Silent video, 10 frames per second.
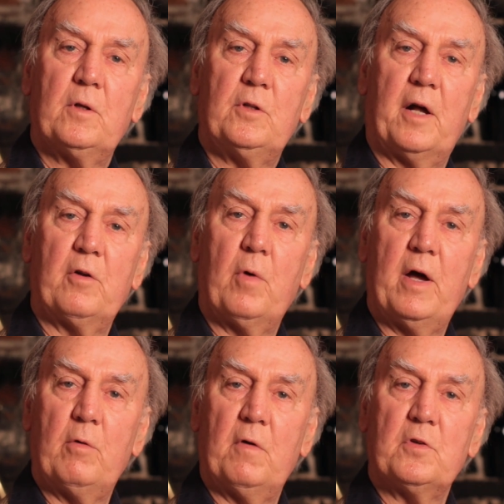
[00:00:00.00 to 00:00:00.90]
done
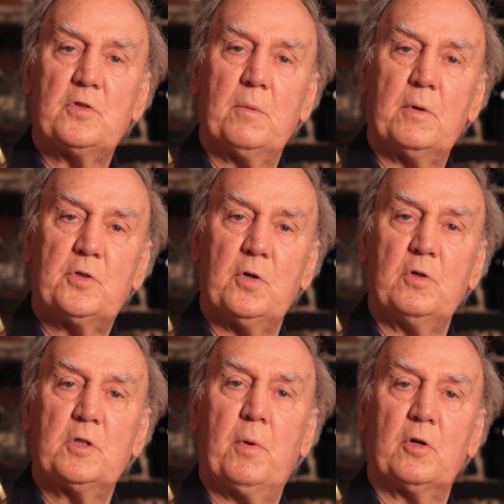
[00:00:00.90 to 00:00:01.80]
away with as
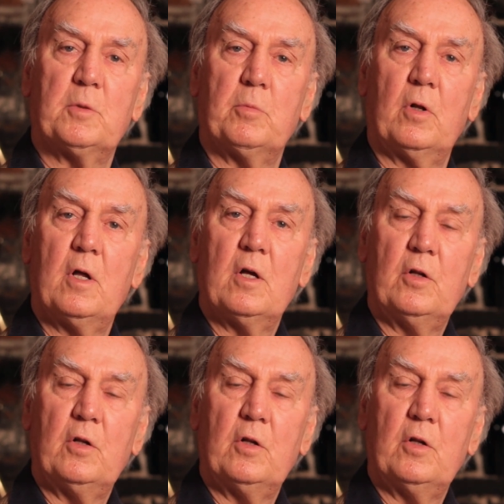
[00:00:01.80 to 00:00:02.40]
soon as possible.